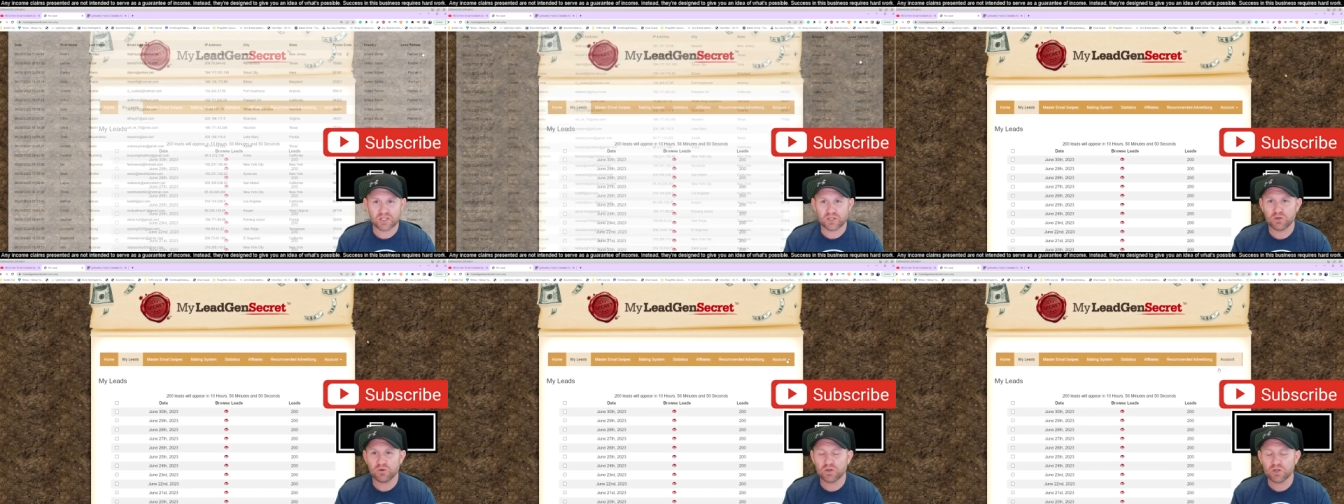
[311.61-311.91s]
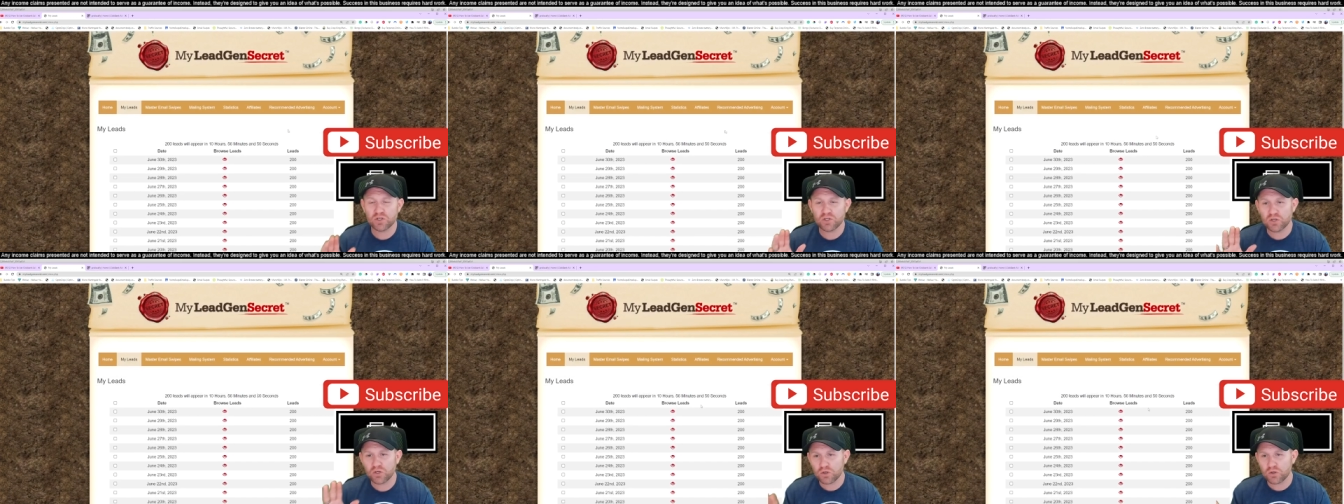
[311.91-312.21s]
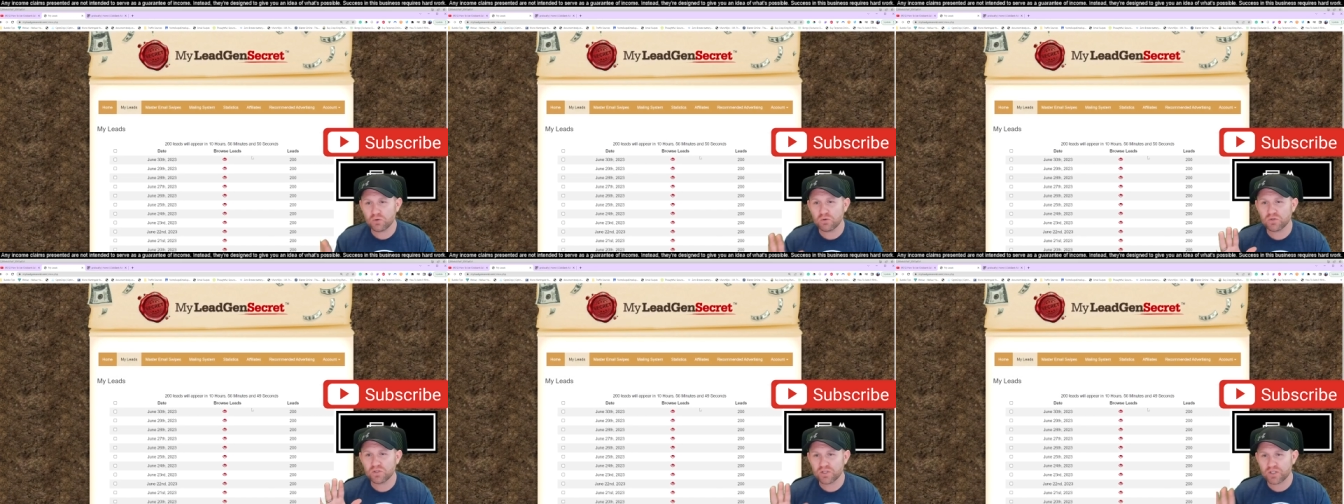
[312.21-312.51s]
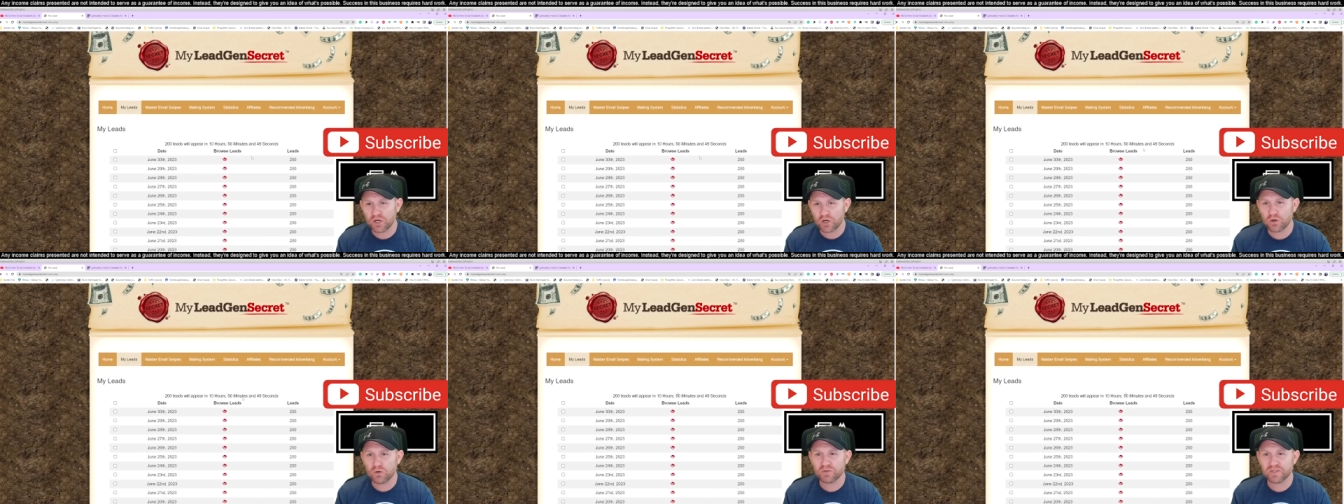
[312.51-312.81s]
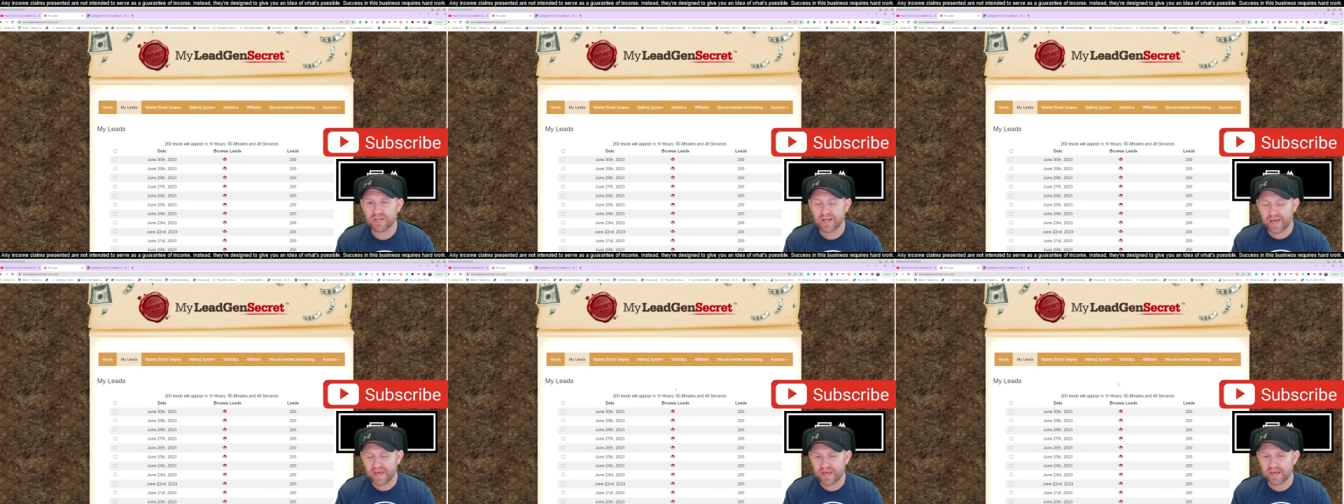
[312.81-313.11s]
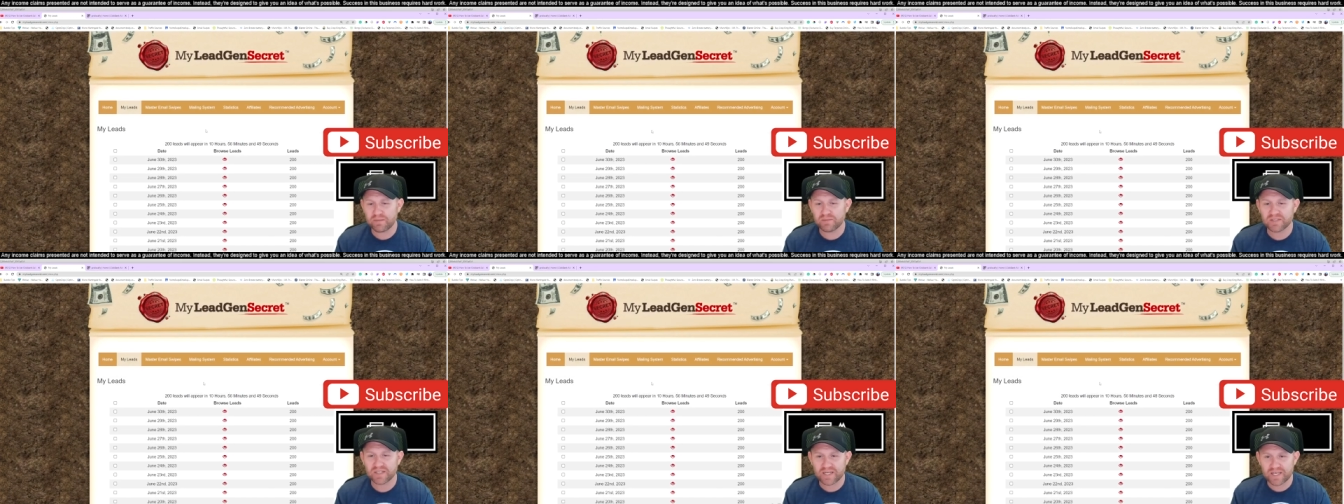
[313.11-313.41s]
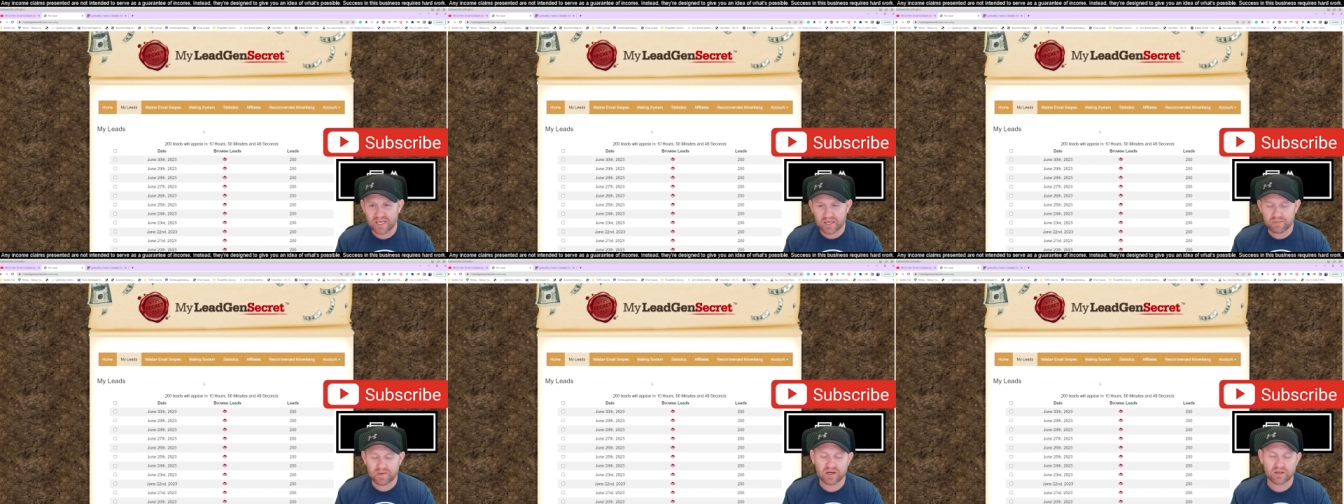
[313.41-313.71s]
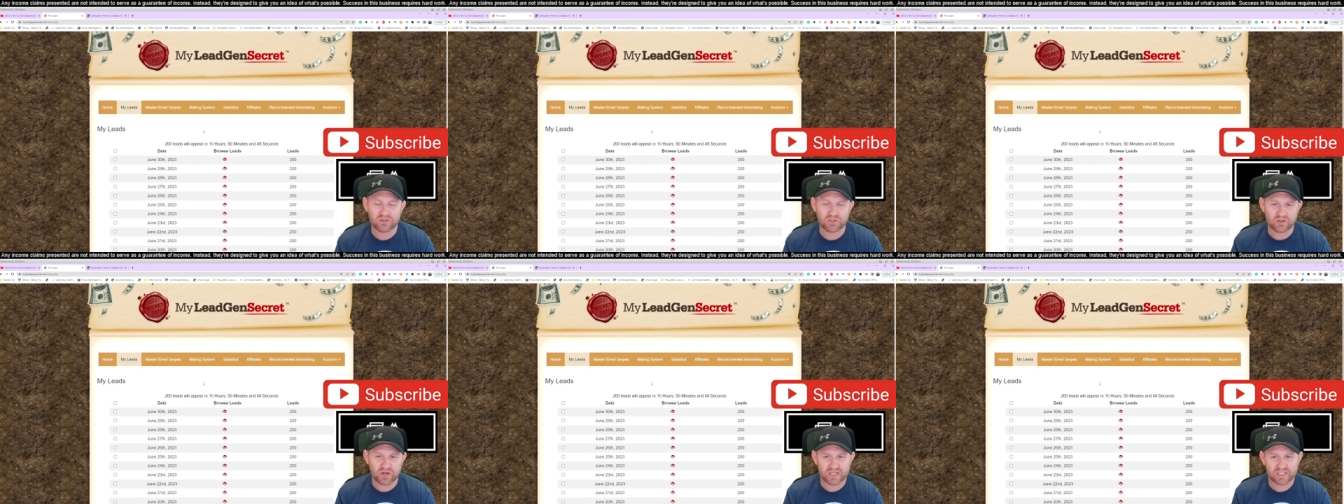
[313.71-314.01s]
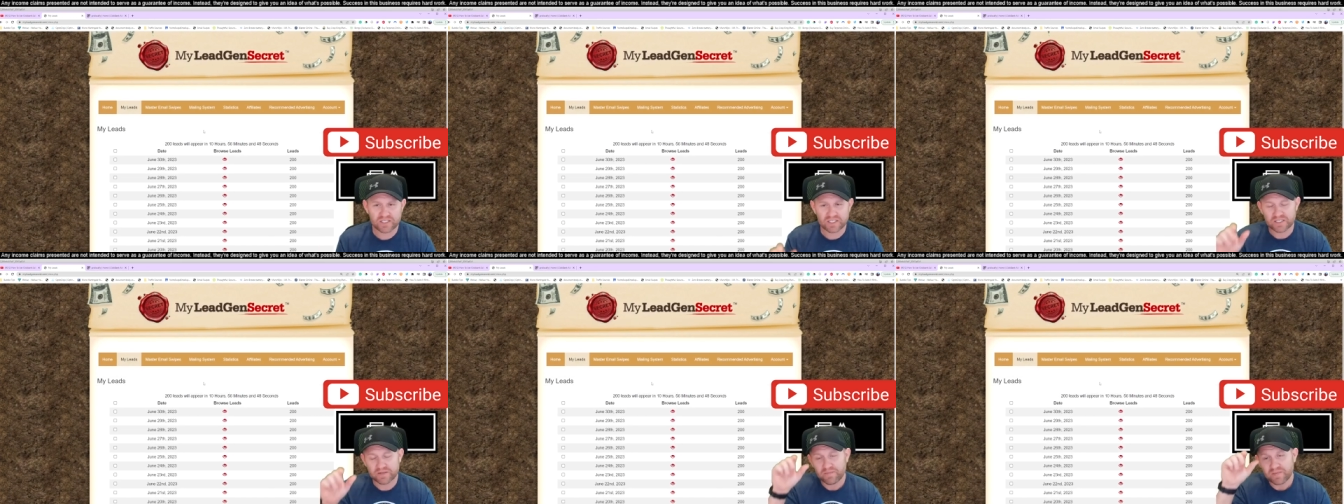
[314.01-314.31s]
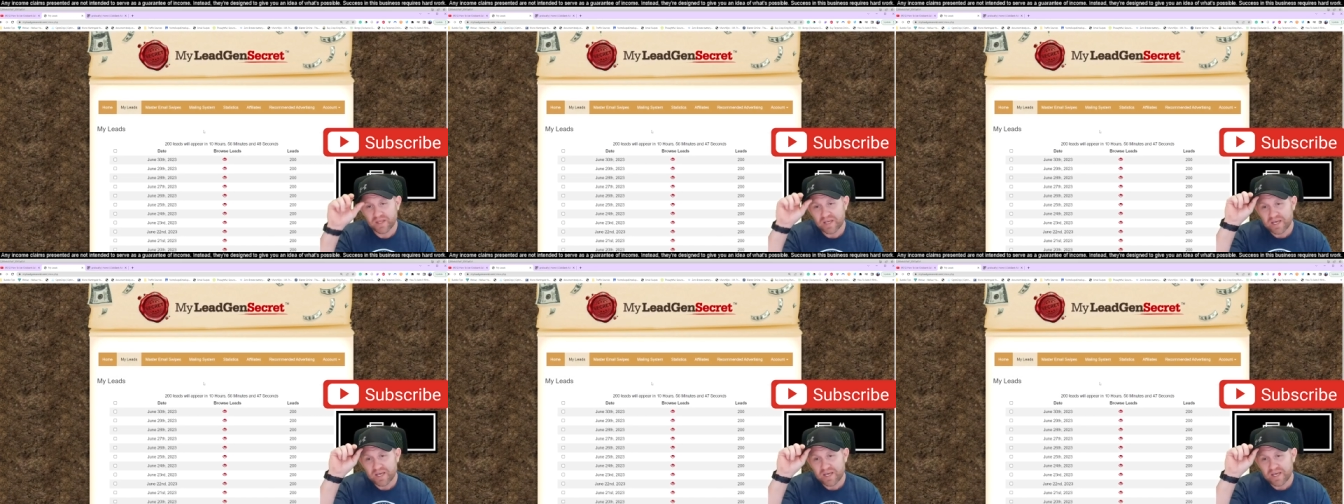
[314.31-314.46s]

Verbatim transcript: And you can use those names and email addresses